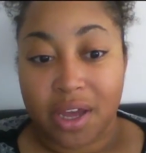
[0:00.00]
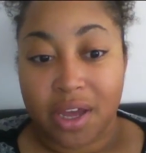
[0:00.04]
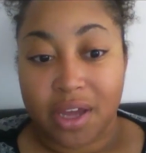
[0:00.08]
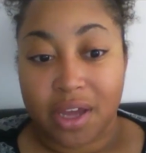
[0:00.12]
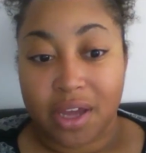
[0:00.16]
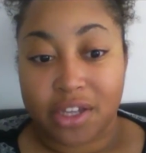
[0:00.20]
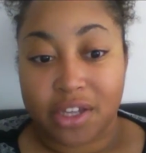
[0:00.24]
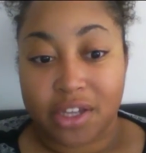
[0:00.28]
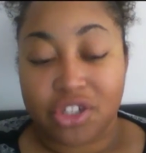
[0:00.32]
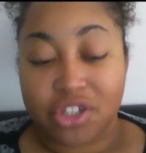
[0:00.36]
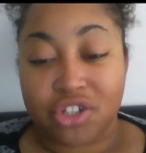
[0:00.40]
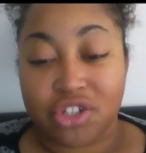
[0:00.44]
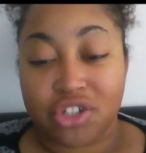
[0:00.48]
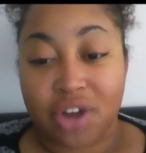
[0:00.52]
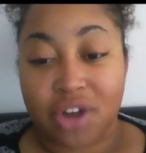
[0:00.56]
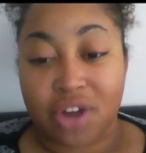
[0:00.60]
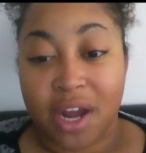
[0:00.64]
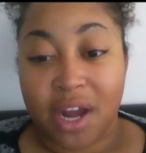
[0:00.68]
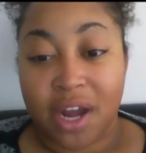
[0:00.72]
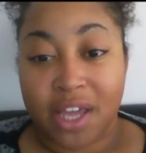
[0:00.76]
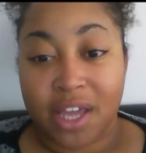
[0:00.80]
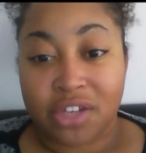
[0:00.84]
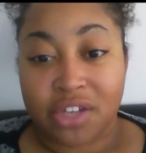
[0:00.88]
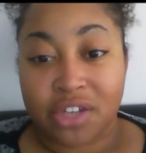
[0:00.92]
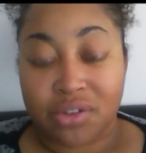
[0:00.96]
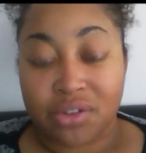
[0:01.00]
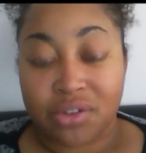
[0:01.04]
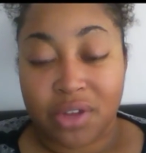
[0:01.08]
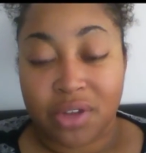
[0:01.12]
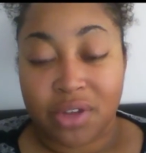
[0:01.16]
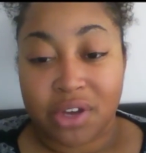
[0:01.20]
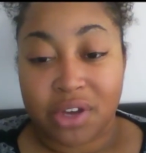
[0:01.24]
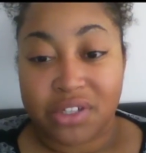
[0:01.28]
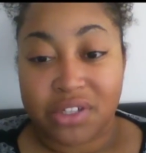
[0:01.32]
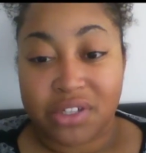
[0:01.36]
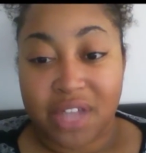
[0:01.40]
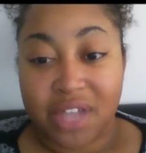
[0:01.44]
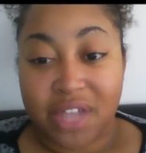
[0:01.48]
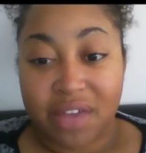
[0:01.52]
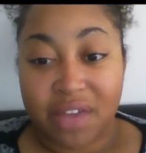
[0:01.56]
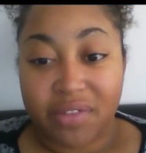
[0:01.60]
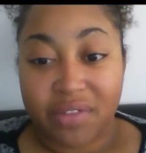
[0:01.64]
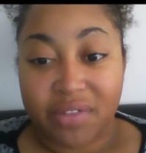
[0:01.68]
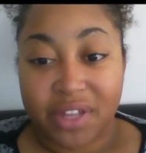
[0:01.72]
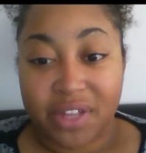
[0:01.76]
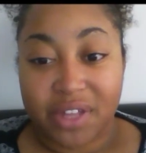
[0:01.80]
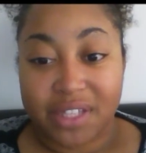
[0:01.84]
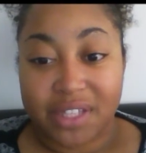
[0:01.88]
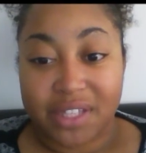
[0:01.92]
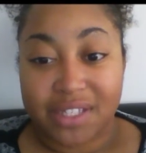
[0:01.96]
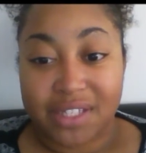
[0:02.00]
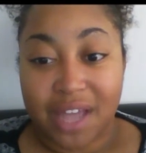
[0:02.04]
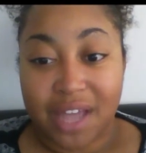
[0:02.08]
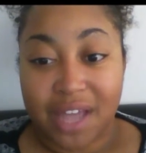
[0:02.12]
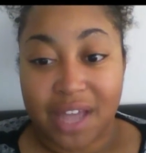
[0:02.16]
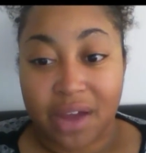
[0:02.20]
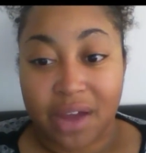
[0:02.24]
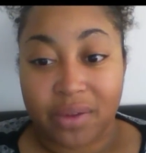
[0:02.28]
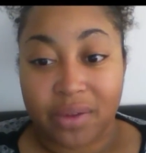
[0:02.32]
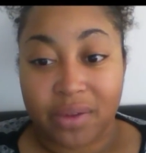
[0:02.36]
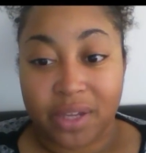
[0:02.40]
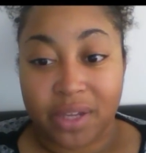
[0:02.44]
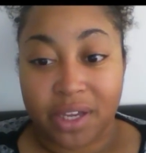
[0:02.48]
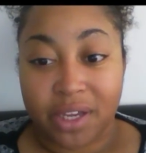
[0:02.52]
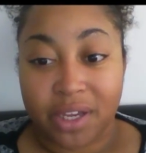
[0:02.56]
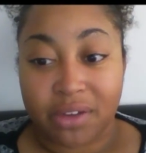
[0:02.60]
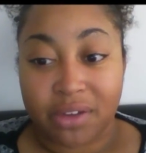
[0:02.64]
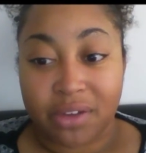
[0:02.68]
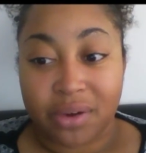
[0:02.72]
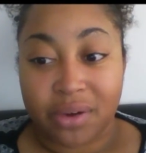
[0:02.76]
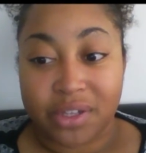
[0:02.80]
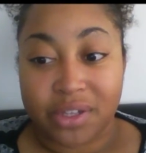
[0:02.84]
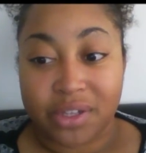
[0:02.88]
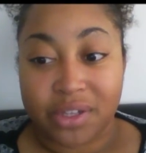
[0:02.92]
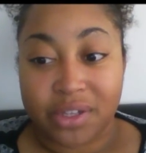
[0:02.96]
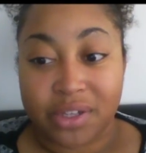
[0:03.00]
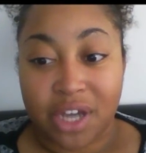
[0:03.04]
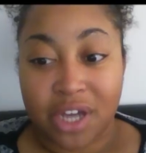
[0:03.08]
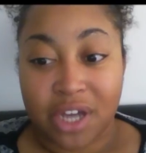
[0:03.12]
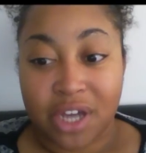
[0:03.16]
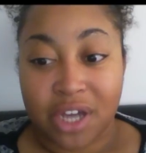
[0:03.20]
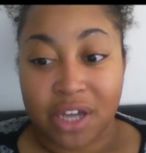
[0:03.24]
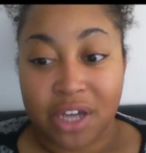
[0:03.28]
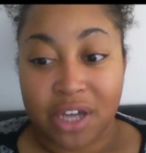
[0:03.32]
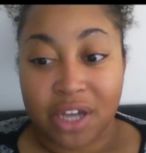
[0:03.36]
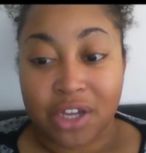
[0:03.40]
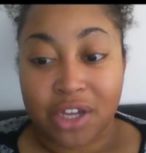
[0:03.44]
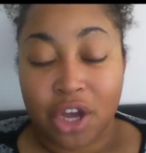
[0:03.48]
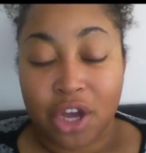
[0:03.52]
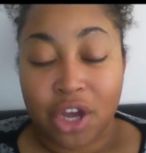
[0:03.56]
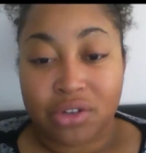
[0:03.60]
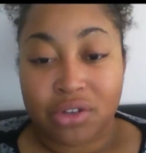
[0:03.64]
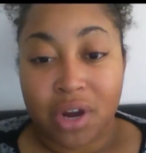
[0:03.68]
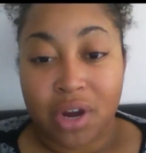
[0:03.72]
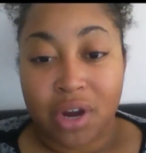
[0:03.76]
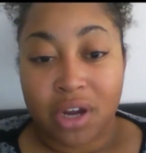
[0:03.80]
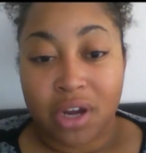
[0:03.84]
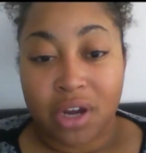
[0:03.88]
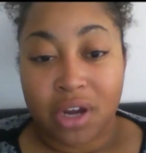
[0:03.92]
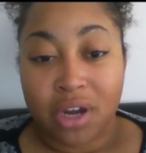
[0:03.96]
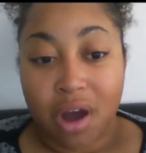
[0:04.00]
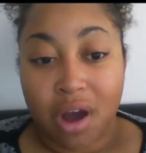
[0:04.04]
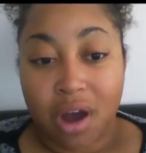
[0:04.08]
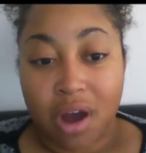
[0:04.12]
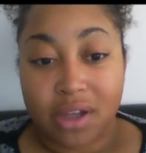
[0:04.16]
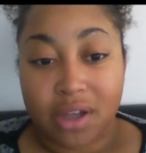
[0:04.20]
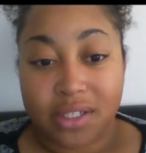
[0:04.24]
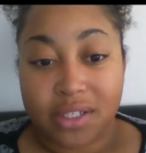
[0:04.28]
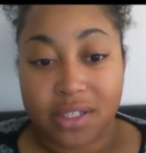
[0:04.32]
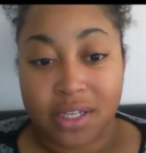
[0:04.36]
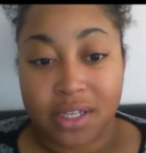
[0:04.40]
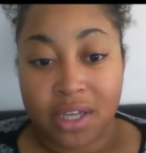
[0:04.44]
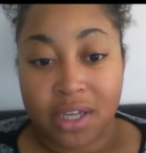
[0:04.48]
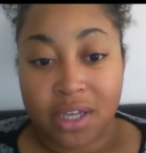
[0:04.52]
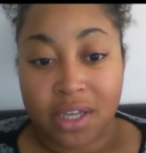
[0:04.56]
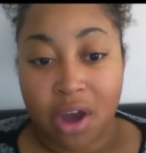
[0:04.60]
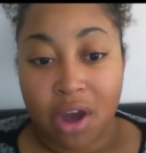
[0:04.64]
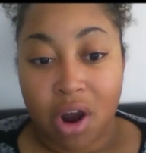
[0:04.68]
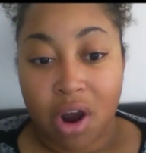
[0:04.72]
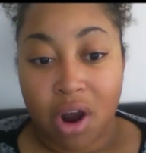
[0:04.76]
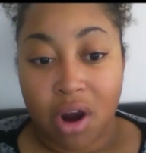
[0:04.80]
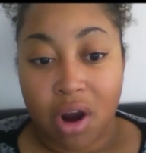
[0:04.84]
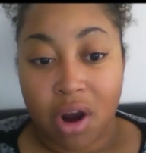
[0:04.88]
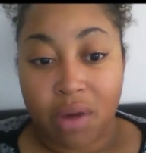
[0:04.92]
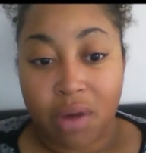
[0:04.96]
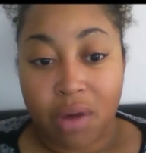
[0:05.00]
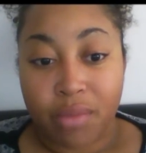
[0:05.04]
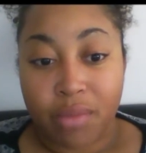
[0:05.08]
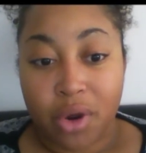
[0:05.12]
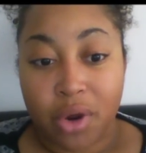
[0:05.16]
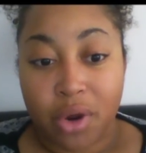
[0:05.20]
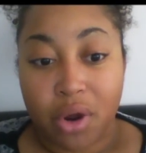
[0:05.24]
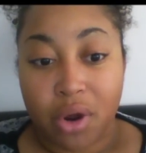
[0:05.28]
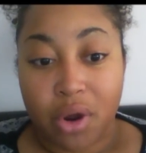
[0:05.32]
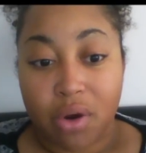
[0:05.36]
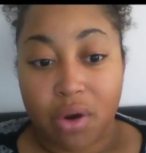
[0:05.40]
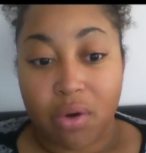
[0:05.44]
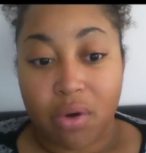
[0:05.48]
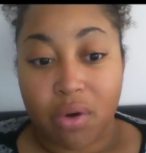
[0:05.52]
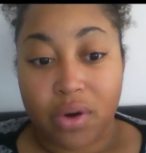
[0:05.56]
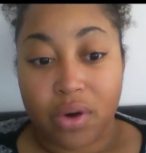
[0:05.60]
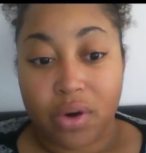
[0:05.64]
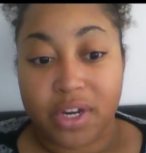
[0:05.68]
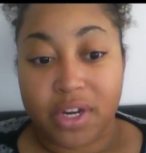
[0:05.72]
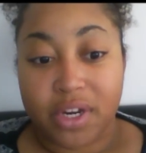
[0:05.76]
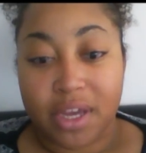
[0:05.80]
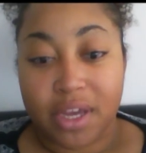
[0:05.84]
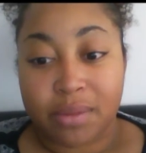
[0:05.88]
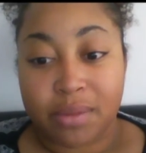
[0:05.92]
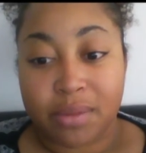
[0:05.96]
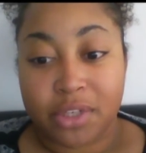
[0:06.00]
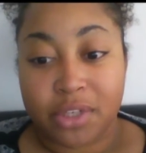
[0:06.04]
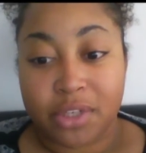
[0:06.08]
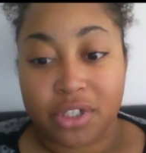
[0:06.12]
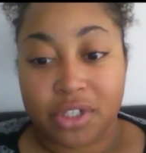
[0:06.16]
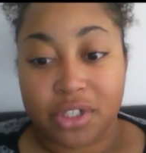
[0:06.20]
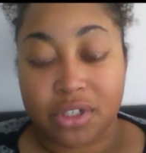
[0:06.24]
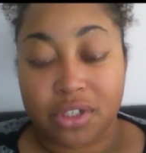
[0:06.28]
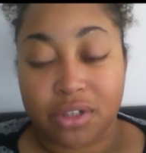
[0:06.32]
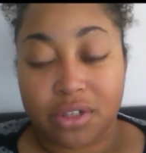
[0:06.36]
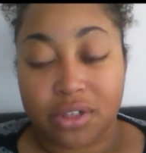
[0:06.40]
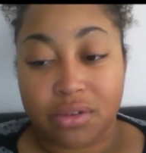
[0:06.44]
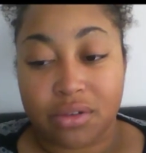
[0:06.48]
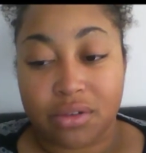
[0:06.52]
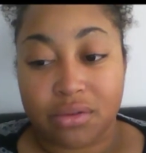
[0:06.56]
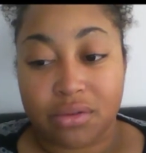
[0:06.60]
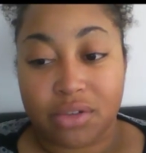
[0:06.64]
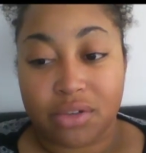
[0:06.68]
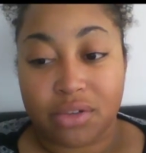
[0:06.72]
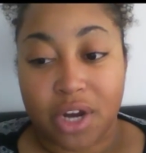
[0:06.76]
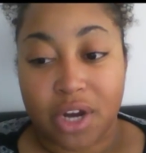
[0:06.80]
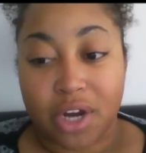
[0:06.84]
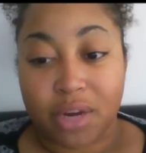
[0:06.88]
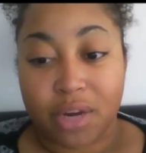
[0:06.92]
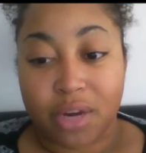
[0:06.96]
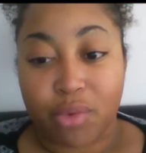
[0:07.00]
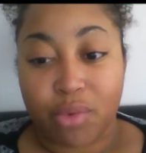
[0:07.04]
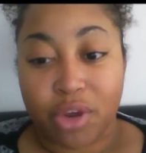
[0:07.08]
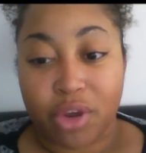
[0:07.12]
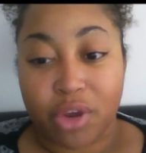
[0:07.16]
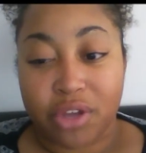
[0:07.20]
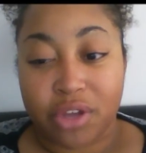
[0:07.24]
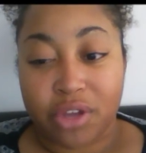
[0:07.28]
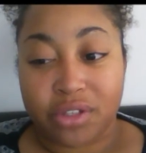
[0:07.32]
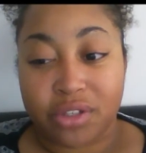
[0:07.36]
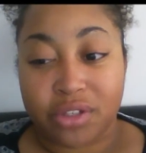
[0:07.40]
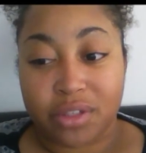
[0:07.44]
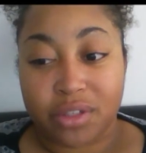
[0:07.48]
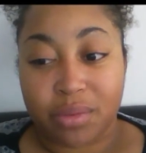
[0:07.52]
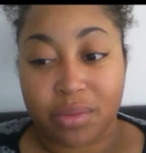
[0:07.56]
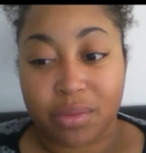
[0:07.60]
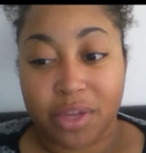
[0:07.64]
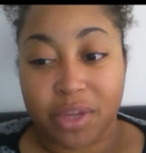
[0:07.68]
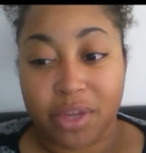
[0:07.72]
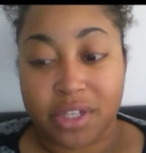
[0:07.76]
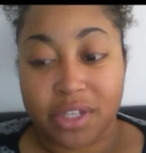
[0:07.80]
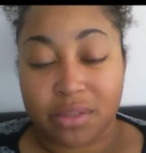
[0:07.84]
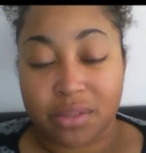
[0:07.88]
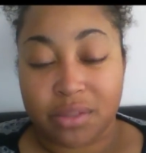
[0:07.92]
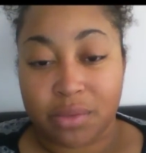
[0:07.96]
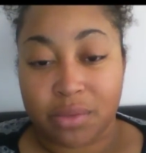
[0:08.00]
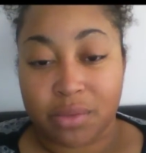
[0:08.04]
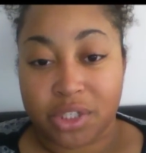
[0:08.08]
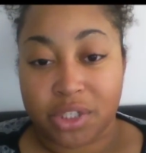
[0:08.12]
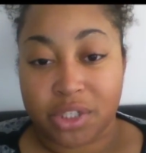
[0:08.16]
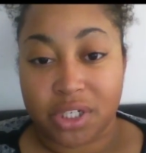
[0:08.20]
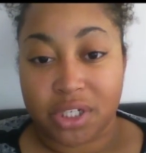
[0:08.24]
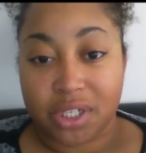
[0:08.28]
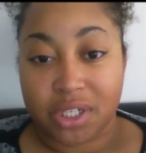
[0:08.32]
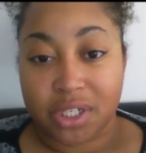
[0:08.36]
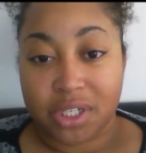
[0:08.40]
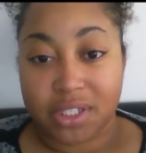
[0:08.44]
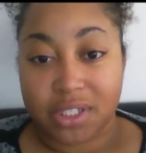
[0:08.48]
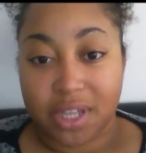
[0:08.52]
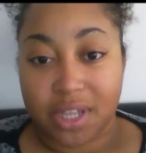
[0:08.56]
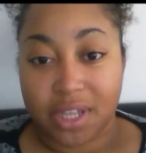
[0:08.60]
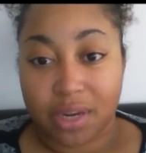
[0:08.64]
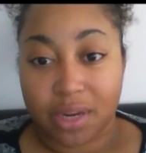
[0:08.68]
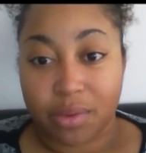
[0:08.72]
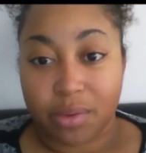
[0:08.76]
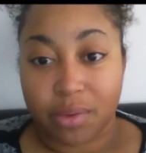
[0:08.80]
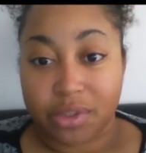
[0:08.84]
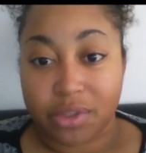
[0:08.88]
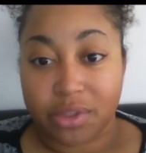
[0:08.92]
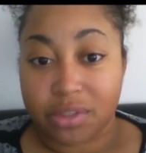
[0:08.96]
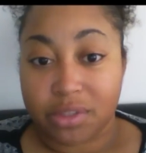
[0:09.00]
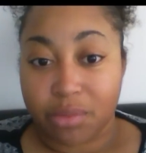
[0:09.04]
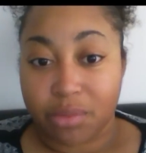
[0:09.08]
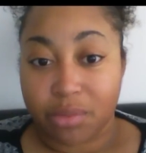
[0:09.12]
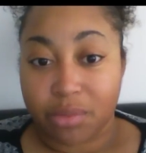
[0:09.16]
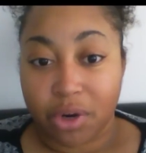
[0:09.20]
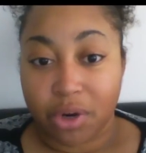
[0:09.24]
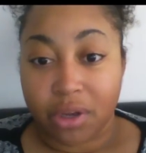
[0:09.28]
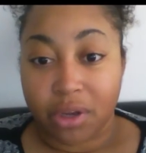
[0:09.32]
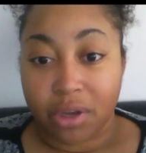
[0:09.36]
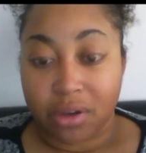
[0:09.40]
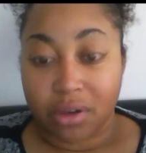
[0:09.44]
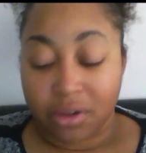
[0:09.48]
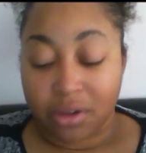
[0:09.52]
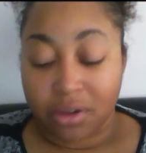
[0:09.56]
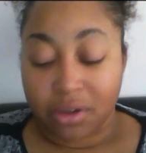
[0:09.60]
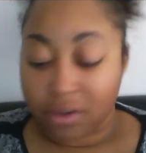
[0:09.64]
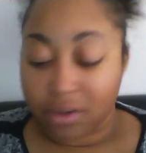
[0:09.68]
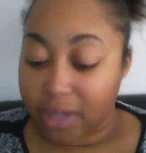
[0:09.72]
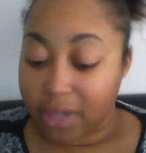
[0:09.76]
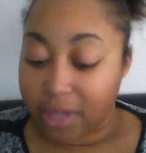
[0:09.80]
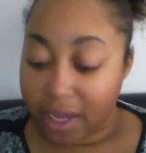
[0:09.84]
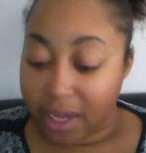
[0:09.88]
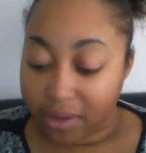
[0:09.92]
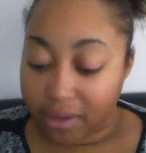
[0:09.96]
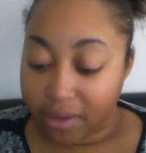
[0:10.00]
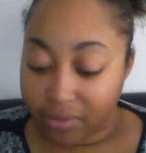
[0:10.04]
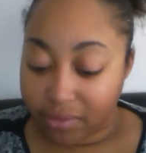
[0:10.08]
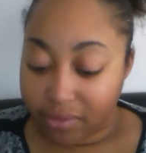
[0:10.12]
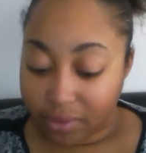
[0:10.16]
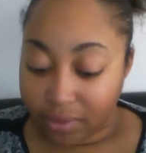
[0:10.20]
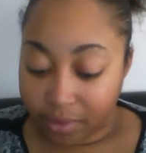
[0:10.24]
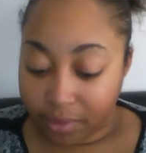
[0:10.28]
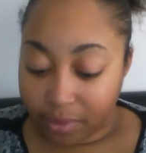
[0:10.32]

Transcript: he's just trying to get you there safely and soundly you know he's not trying to cause any harm or damage to you trying to bring you to the place in which it is that he wants to bring you in your life